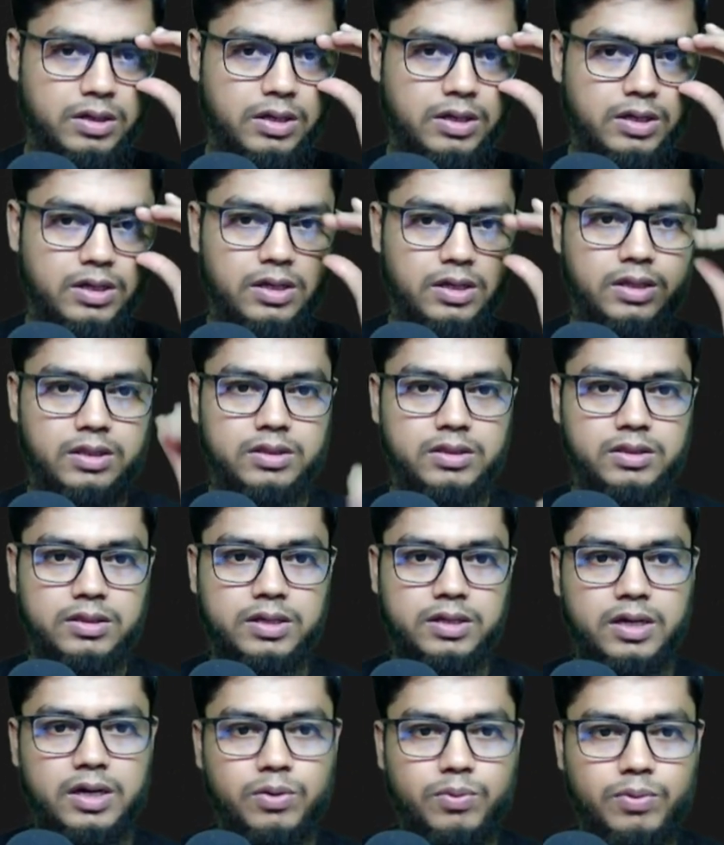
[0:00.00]
and
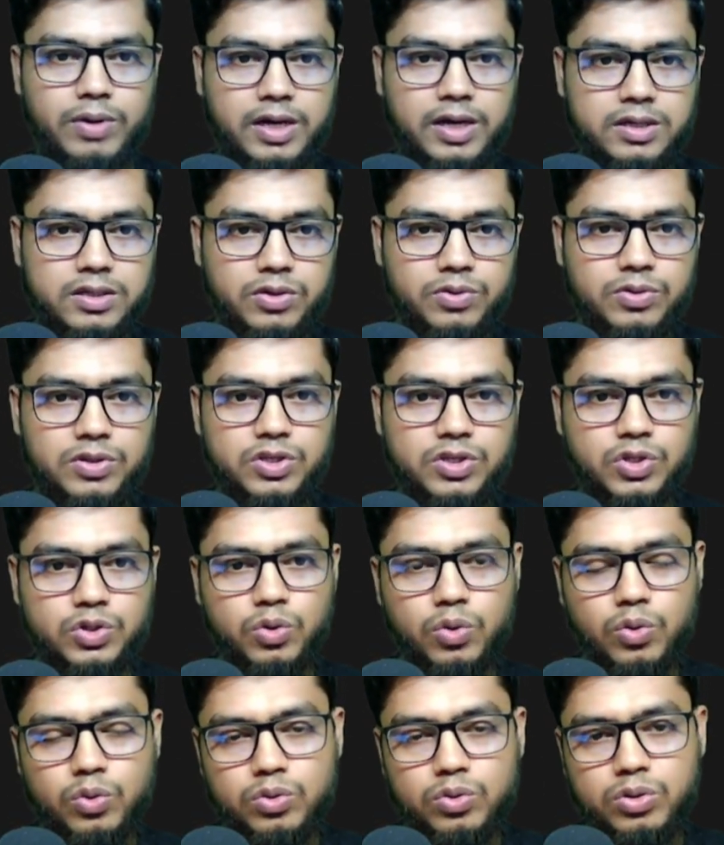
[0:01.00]
they are right now
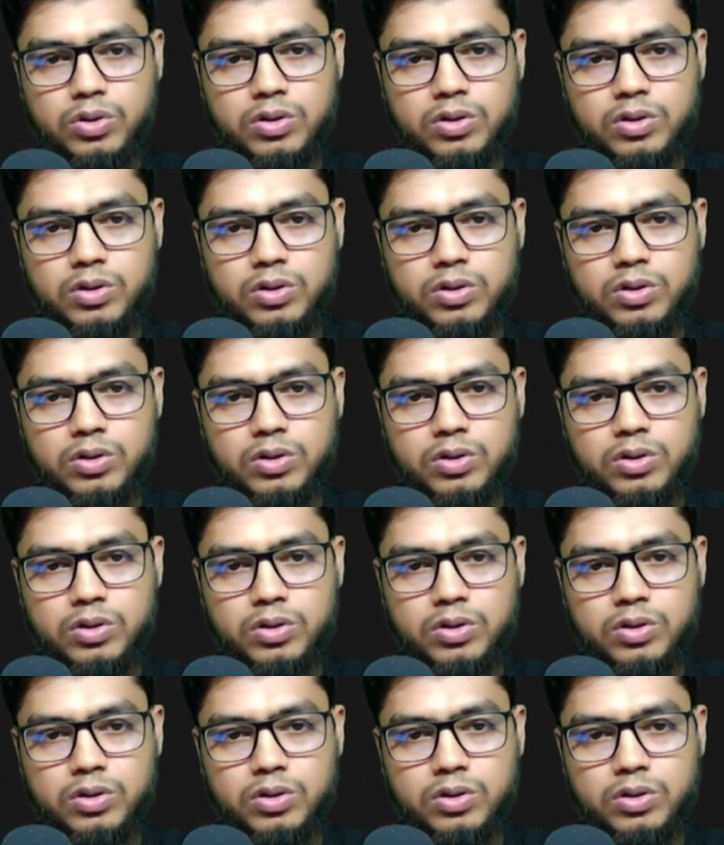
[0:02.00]
install.